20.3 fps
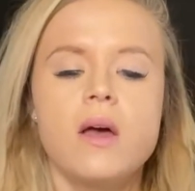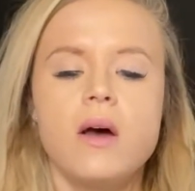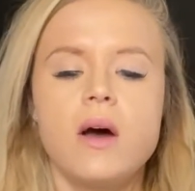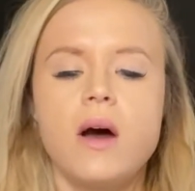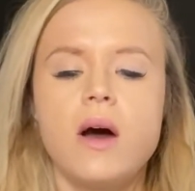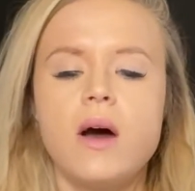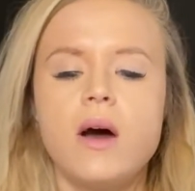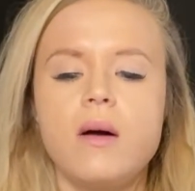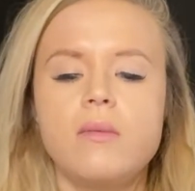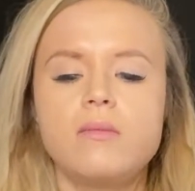
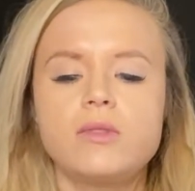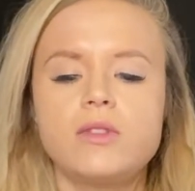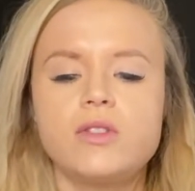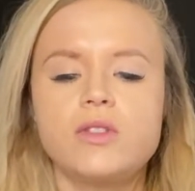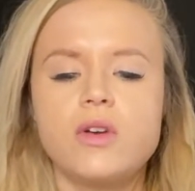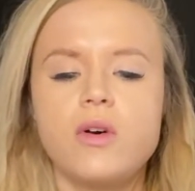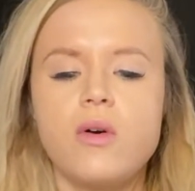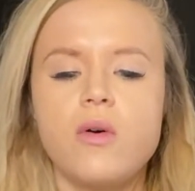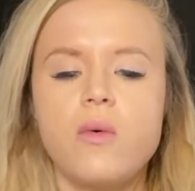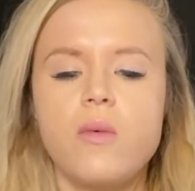
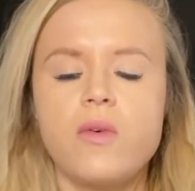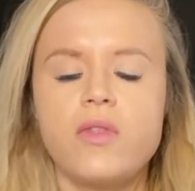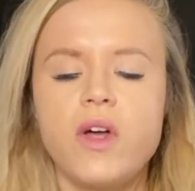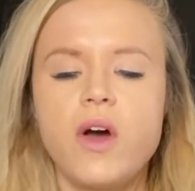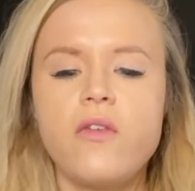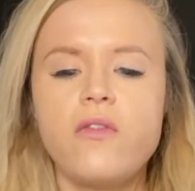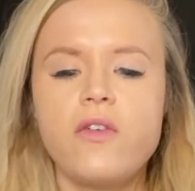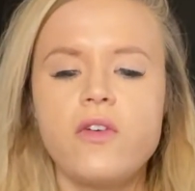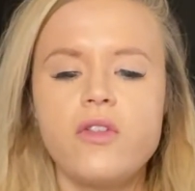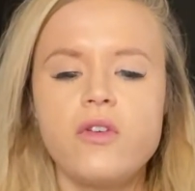So
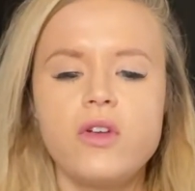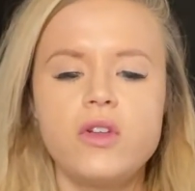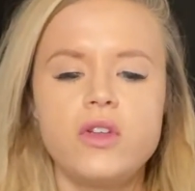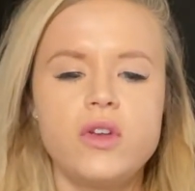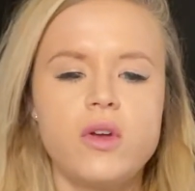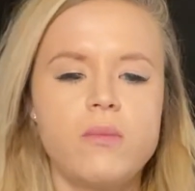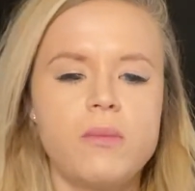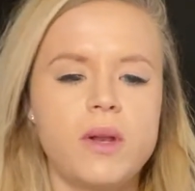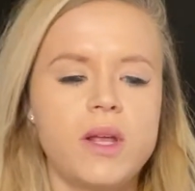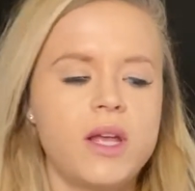without further
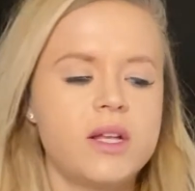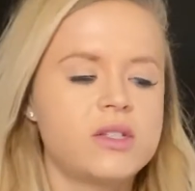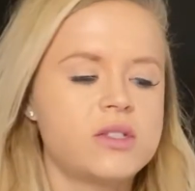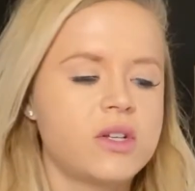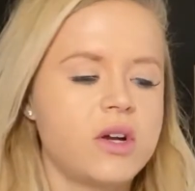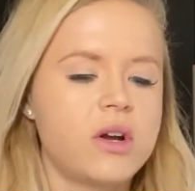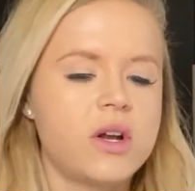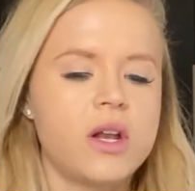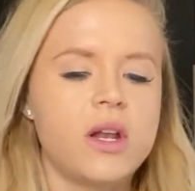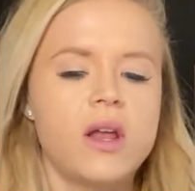ado, I'm going to get
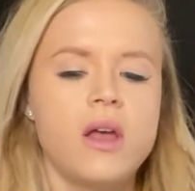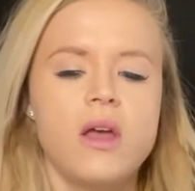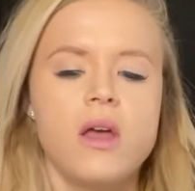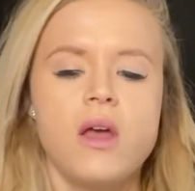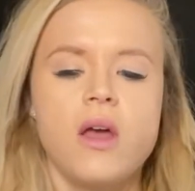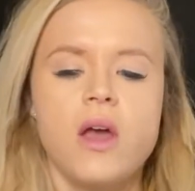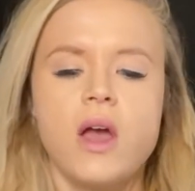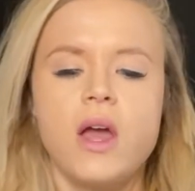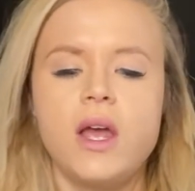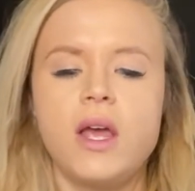started
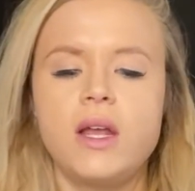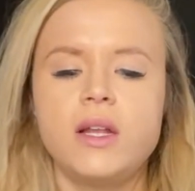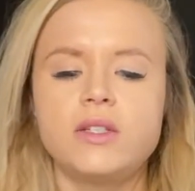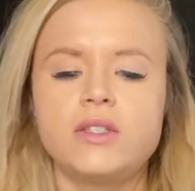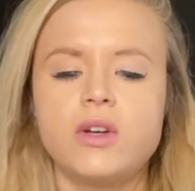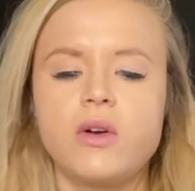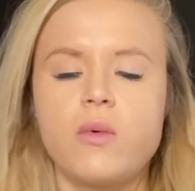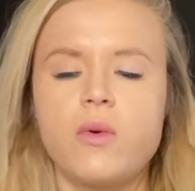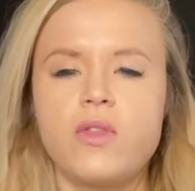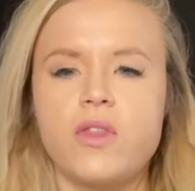and
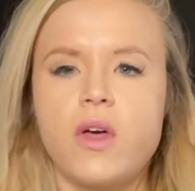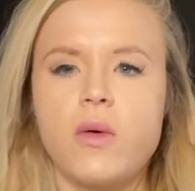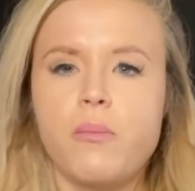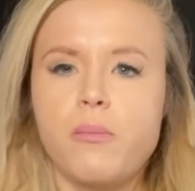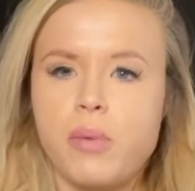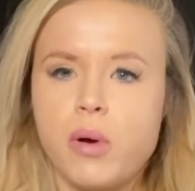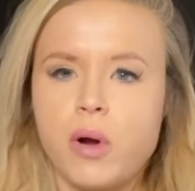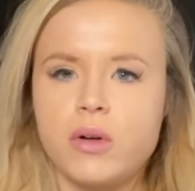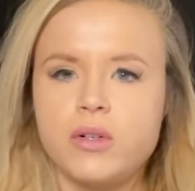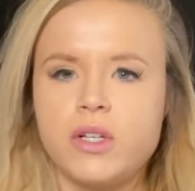start with
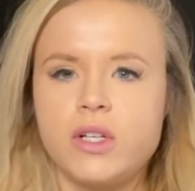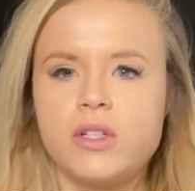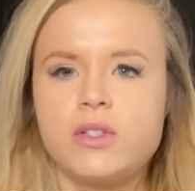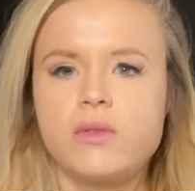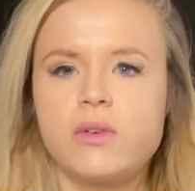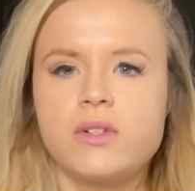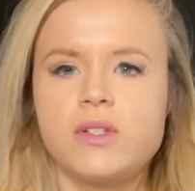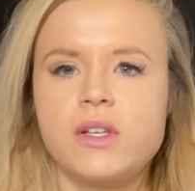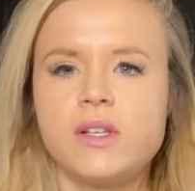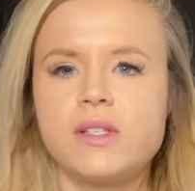protein
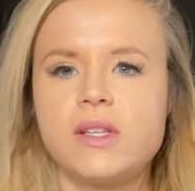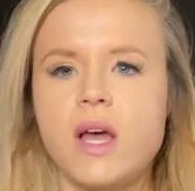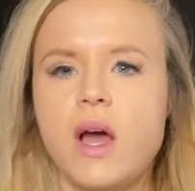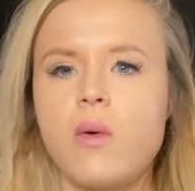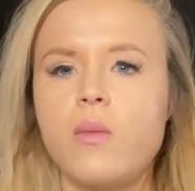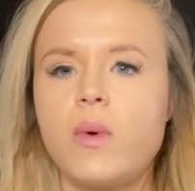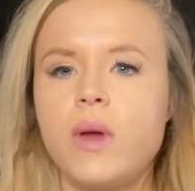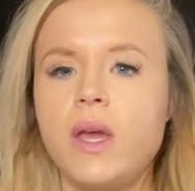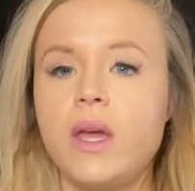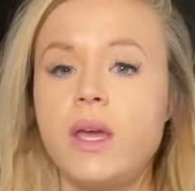sources
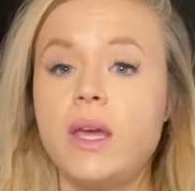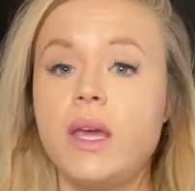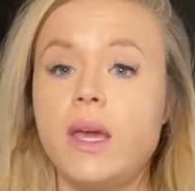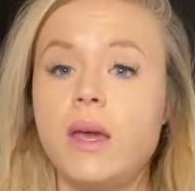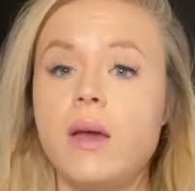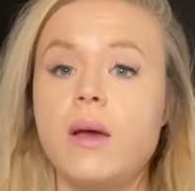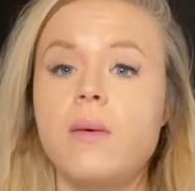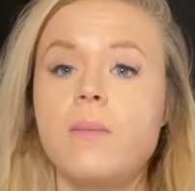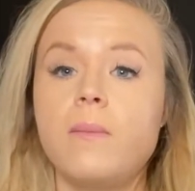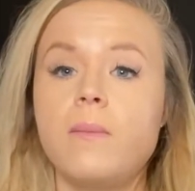that we eat